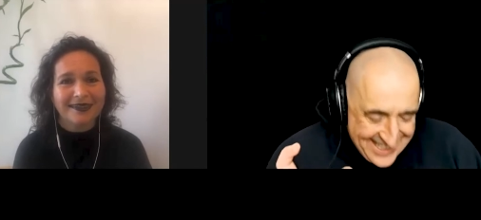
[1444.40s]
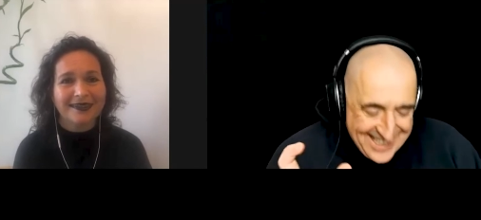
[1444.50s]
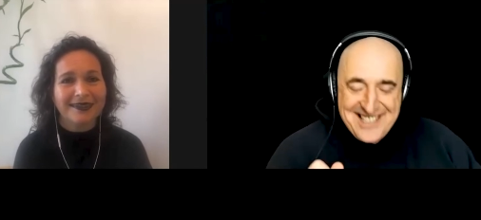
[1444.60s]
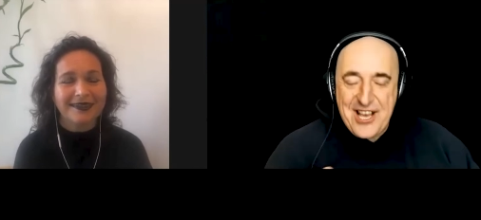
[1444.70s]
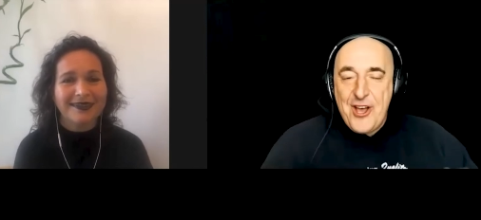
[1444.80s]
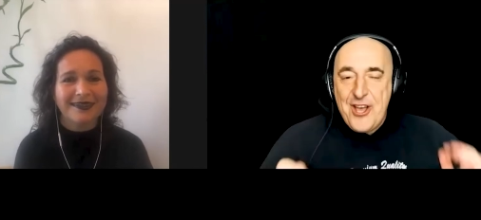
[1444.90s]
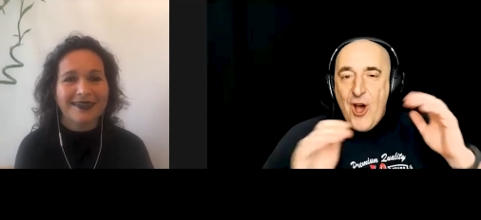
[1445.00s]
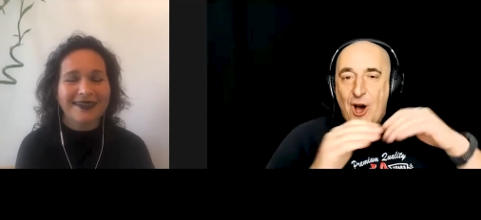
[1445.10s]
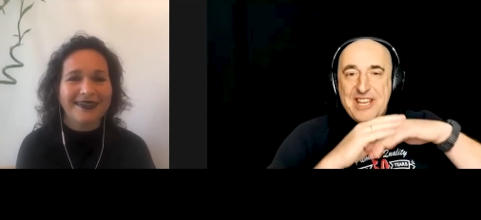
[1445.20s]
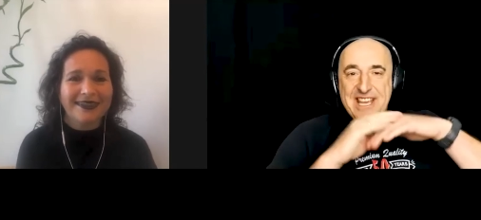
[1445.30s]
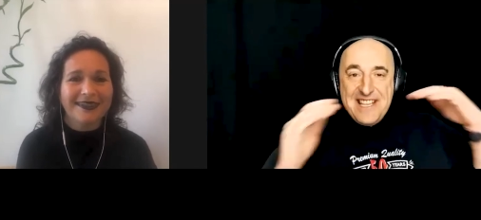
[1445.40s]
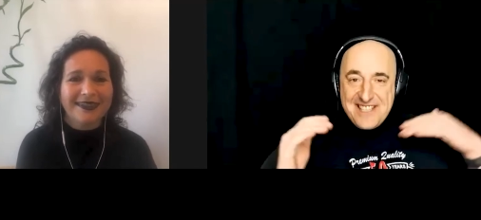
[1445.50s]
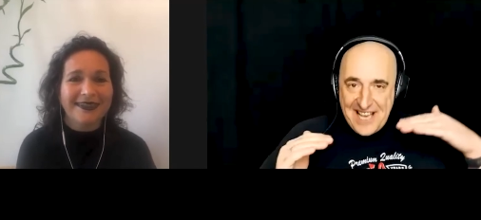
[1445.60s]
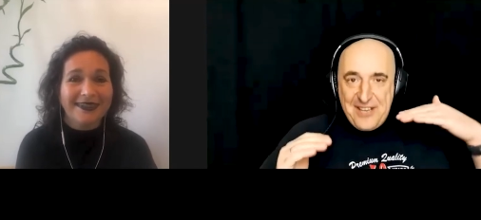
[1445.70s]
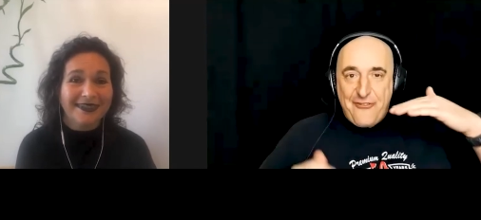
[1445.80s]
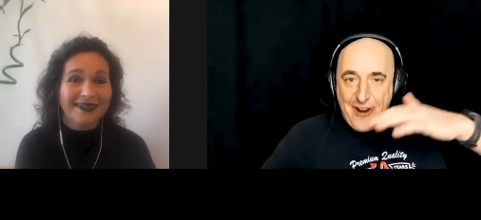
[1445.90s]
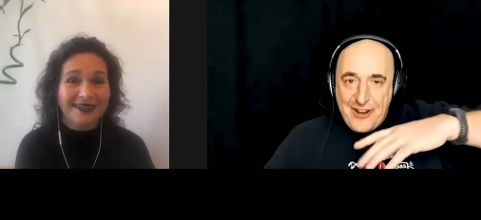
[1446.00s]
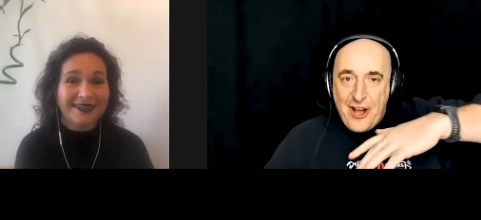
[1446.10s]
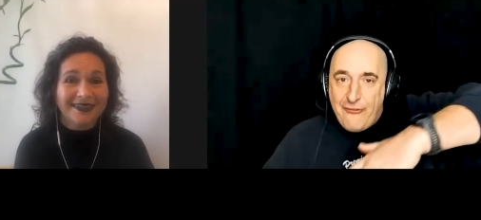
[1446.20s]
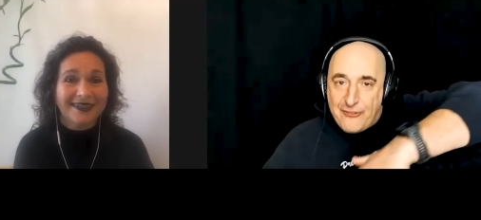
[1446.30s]
Speaker 1: so on the inside of her
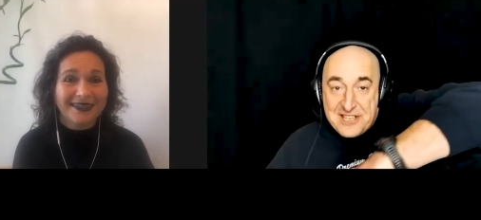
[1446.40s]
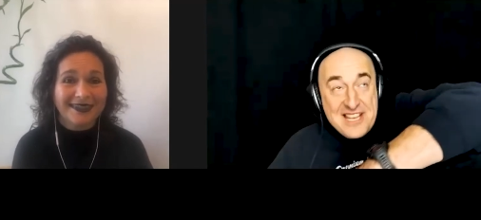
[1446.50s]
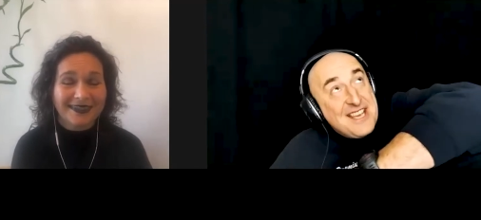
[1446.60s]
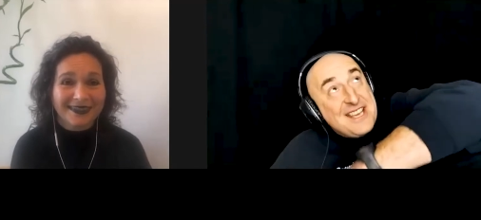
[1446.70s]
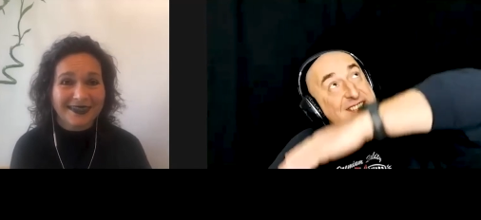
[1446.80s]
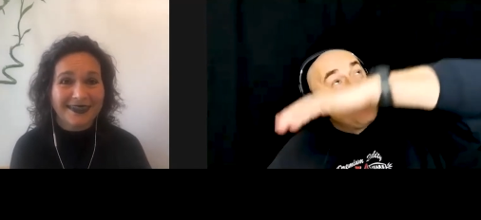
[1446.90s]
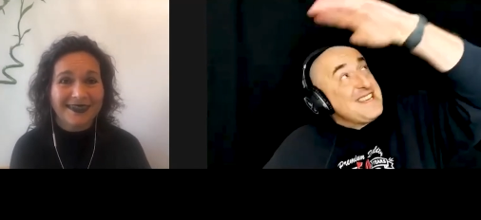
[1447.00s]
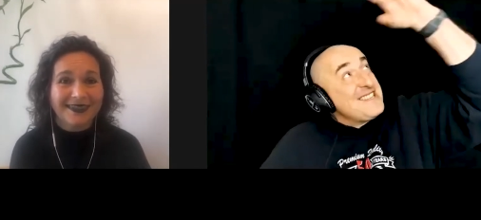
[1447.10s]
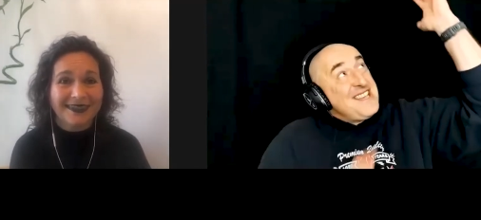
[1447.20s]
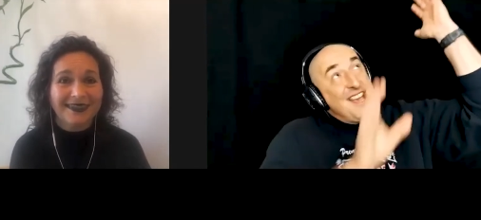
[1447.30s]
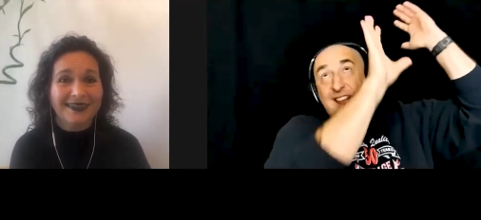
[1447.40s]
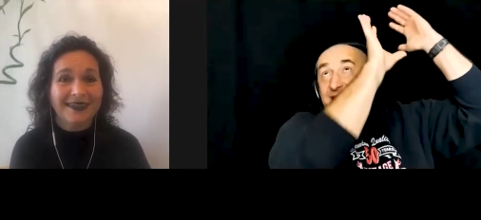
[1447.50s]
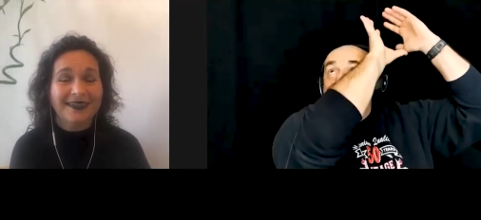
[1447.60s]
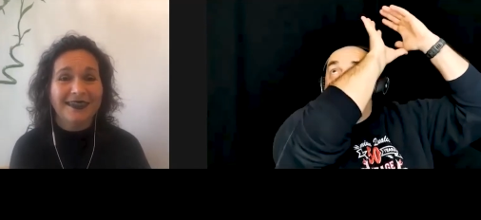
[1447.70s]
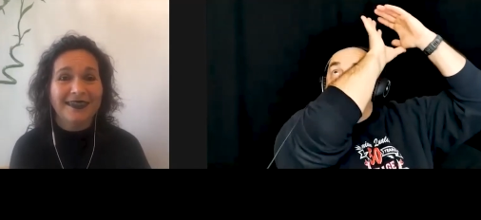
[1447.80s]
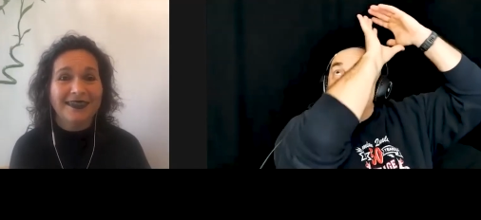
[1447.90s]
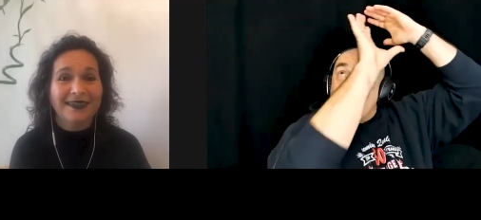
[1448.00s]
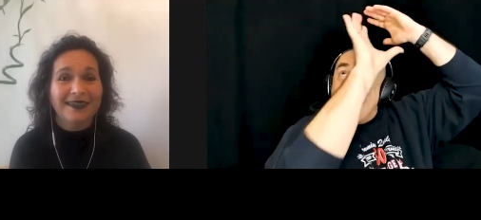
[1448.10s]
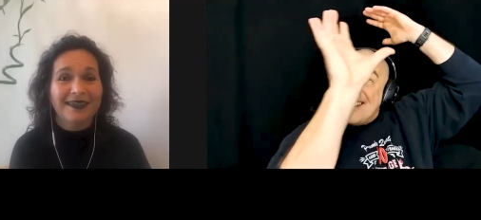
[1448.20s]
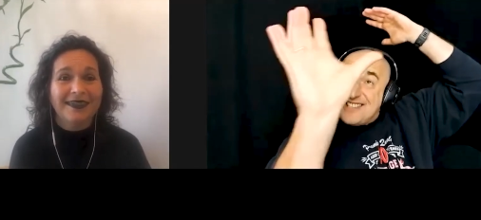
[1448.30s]
coffin is this
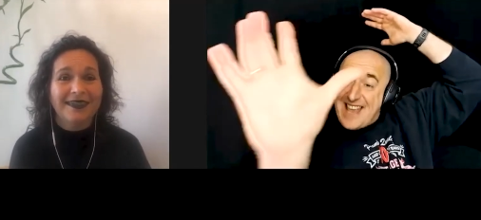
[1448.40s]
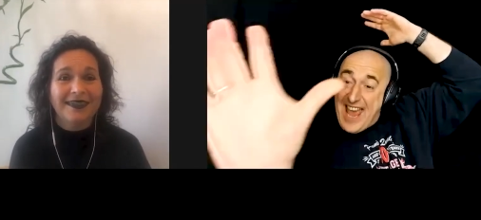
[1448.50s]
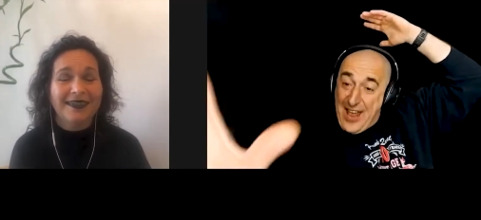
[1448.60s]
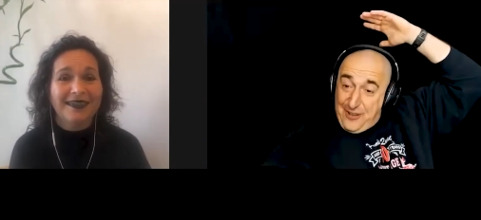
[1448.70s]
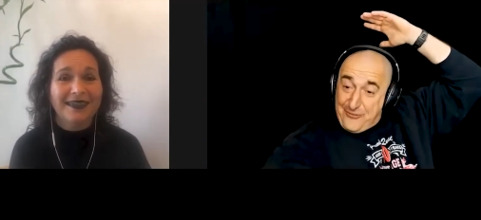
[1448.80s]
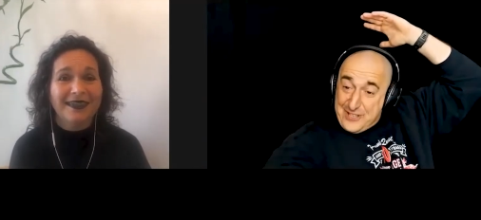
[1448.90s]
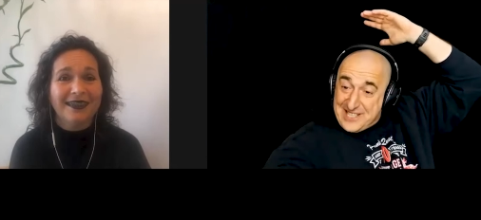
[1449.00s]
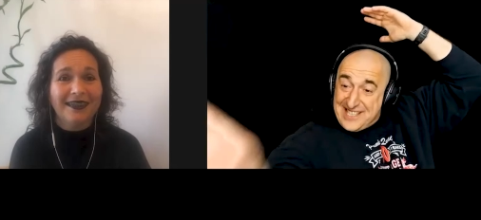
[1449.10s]
life-size Elvis